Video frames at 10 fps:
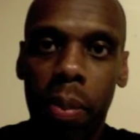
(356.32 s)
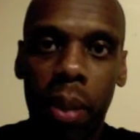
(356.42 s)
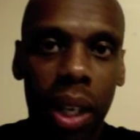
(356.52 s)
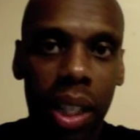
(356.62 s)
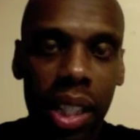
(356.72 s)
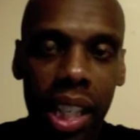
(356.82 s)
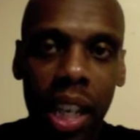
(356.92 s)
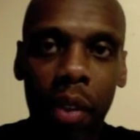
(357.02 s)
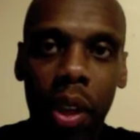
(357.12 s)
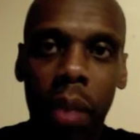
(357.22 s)
a
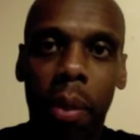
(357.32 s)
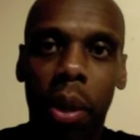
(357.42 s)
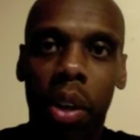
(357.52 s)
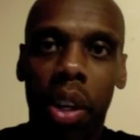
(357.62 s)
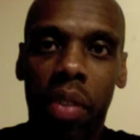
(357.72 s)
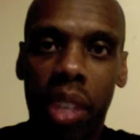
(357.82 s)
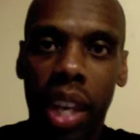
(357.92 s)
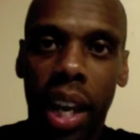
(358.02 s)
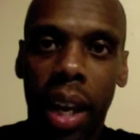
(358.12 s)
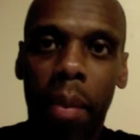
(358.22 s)
significant period of
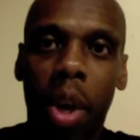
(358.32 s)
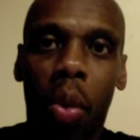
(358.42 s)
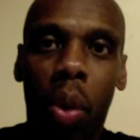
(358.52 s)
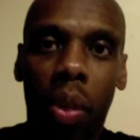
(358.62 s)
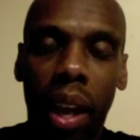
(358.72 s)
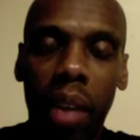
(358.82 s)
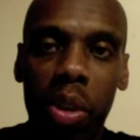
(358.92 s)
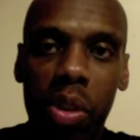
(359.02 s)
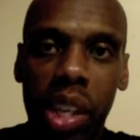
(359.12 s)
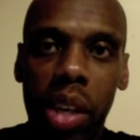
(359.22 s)
time without
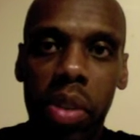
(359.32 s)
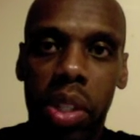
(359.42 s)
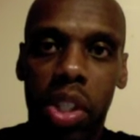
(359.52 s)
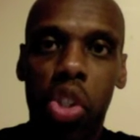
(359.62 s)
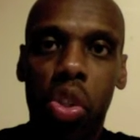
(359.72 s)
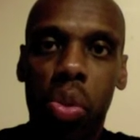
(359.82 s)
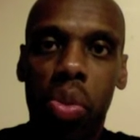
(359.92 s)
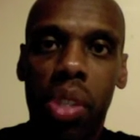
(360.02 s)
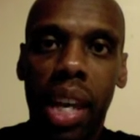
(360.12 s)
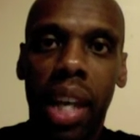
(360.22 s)
your cells and
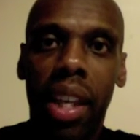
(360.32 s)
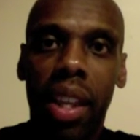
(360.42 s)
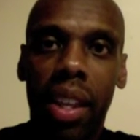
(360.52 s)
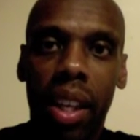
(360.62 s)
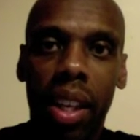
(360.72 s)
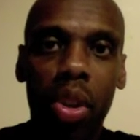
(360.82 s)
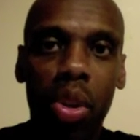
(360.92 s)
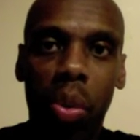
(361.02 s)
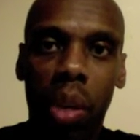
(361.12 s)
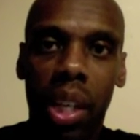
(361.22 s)
tissues getting the
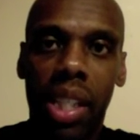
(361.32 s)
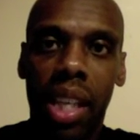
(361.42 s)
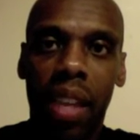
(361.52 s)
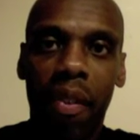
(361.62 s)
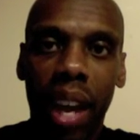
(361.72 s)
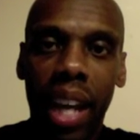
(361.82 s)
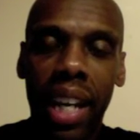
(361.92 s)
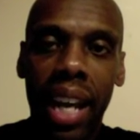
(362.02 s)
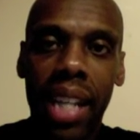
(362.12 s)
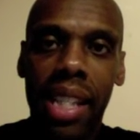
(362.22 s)
nutrients and the
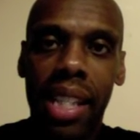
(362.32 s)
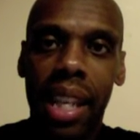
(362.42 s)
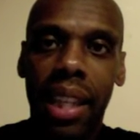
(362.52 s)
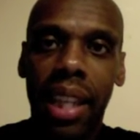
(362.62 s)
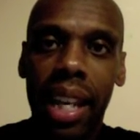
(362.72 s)
fatty acids that they